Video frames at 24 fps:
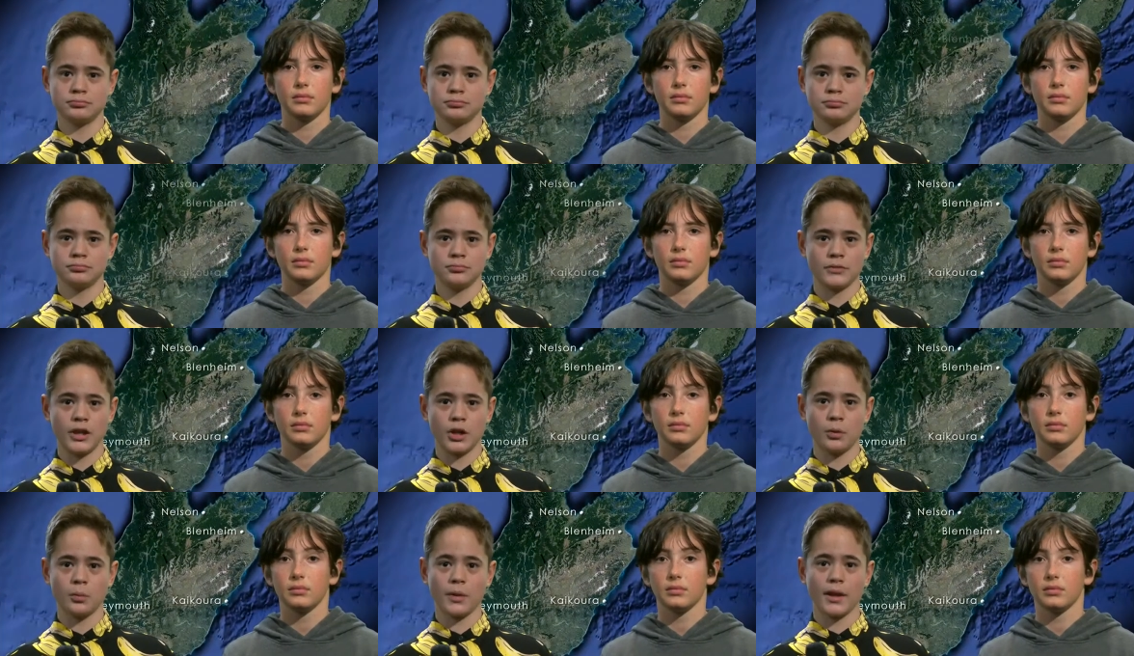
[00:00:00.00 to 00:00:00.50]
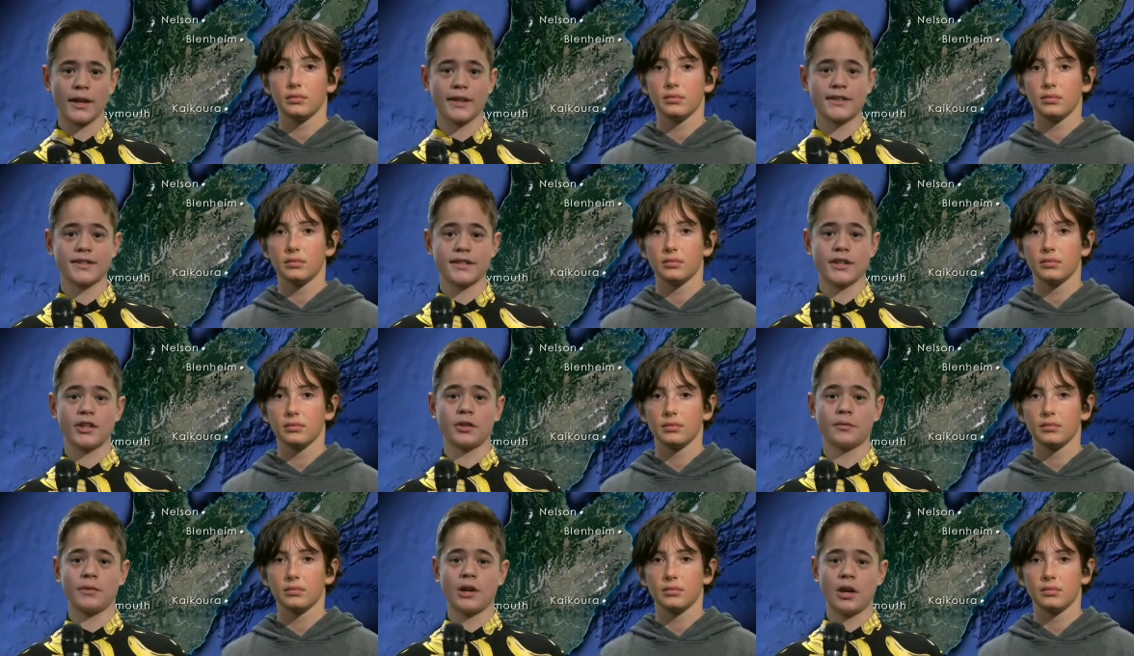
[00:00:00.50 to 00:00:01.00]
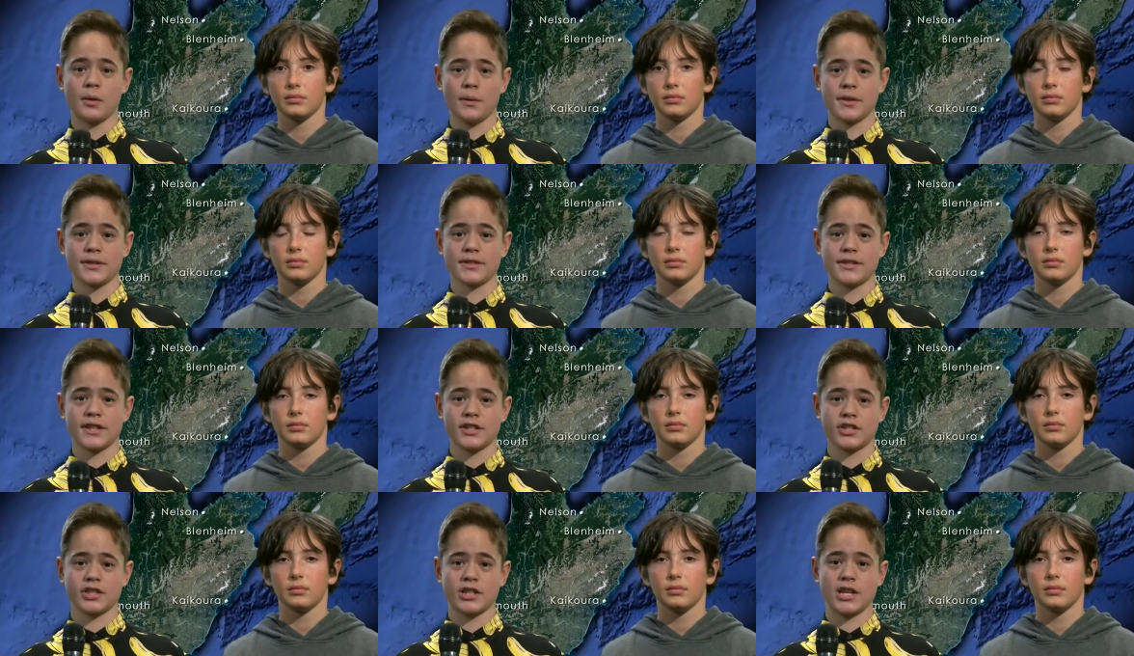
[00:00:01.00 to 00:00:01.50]
Speaker 1: in Wellington, the railway
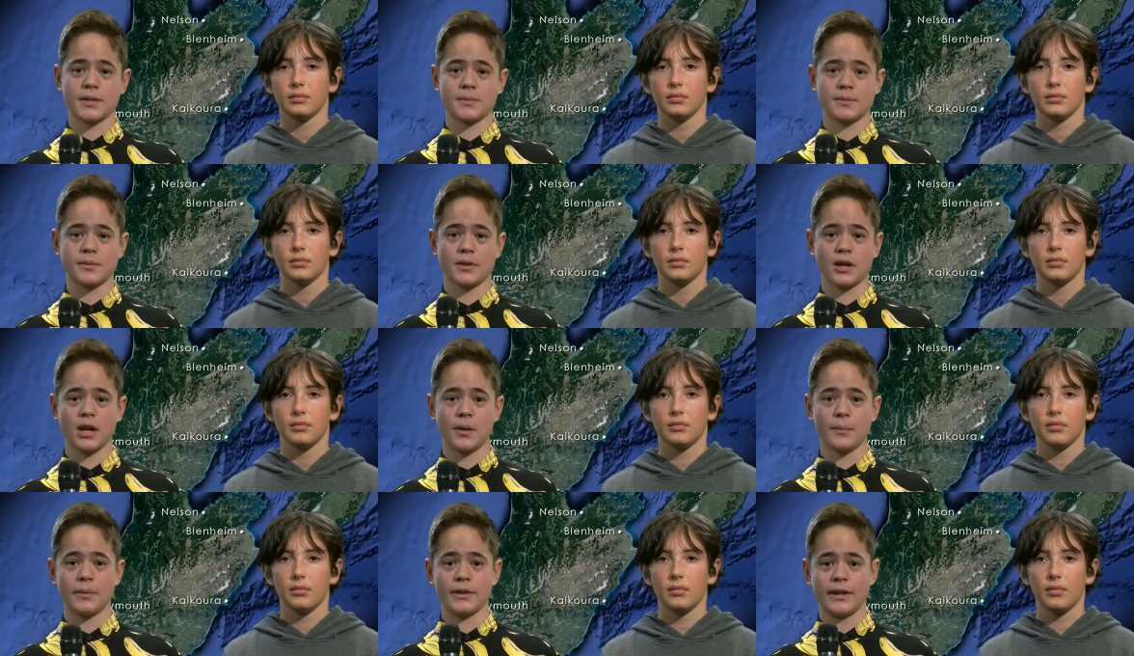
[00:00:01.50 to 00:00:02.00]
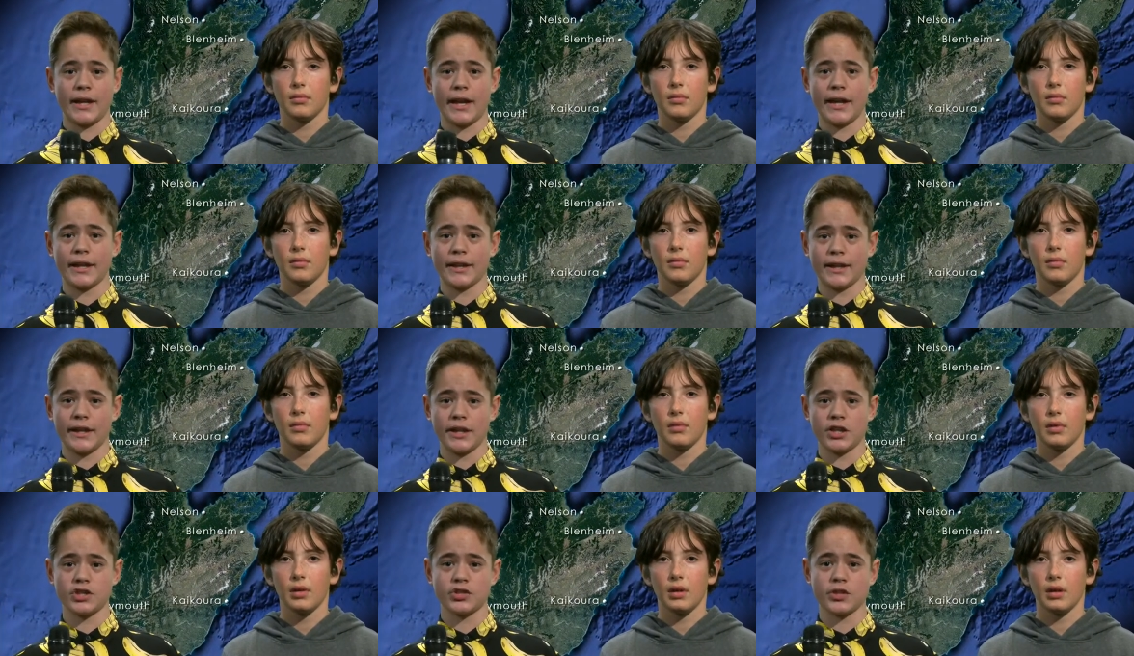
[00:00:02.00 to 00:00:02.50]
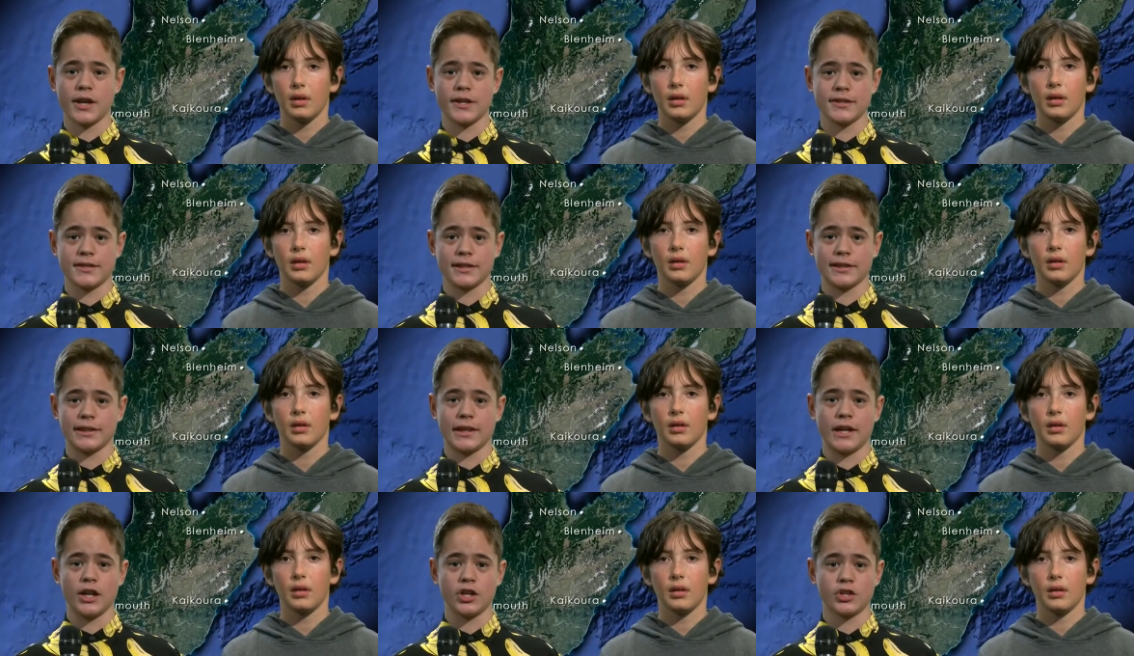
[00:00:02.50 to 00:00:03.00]
station has become an alien
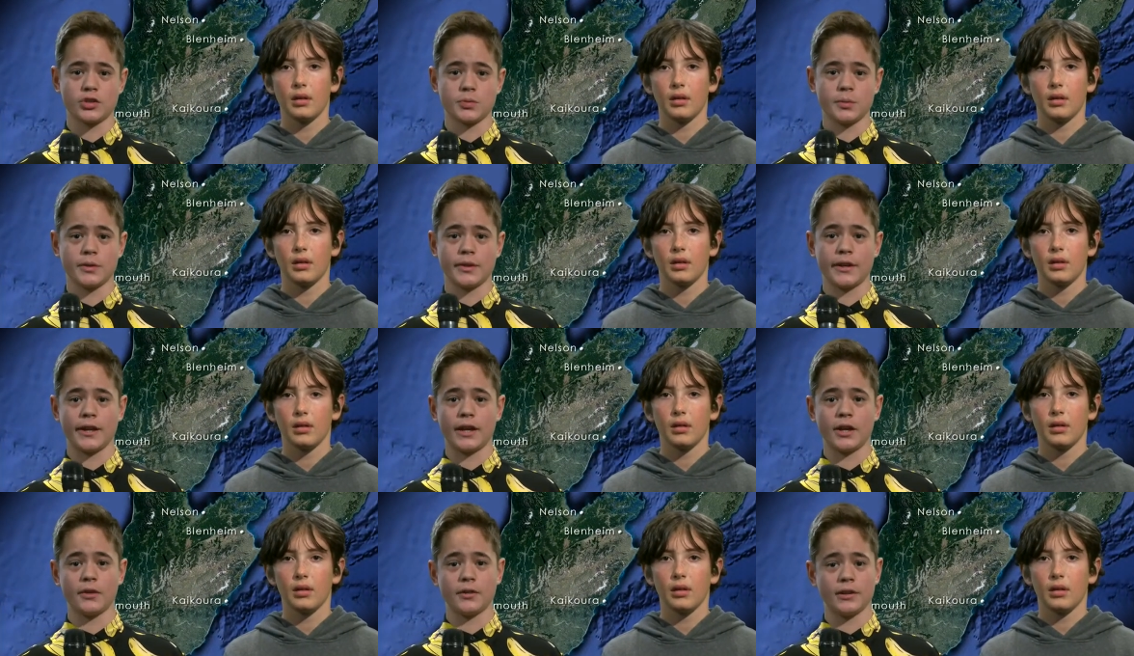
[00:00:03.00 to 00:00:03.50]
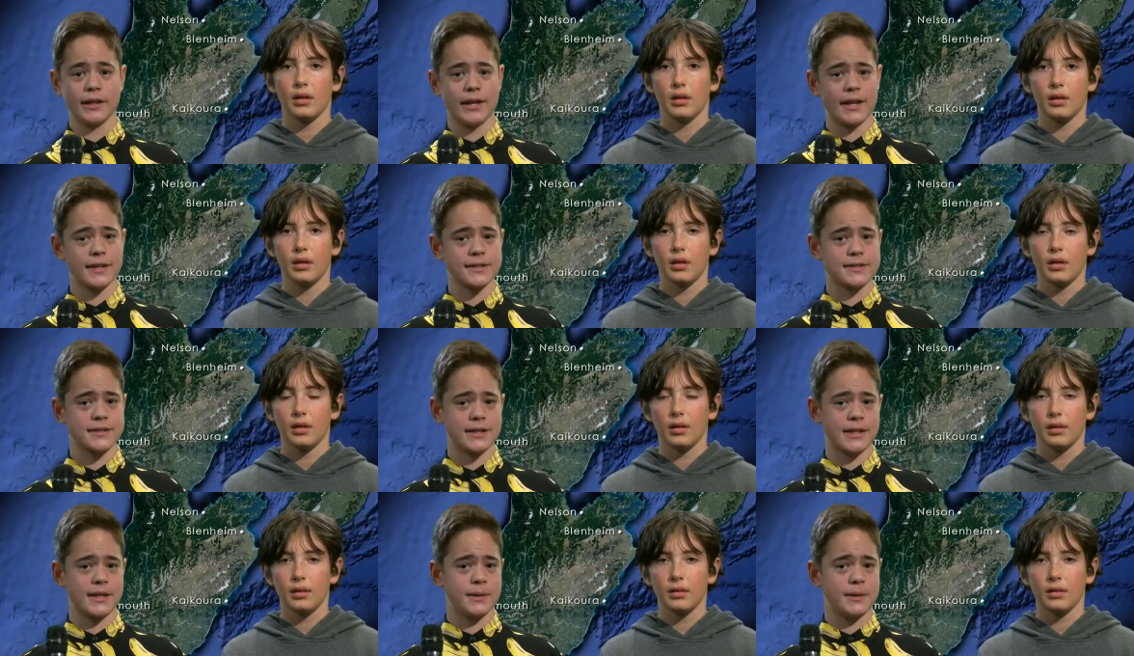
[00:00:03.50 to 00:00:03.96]
transit lounge where they are relaxing in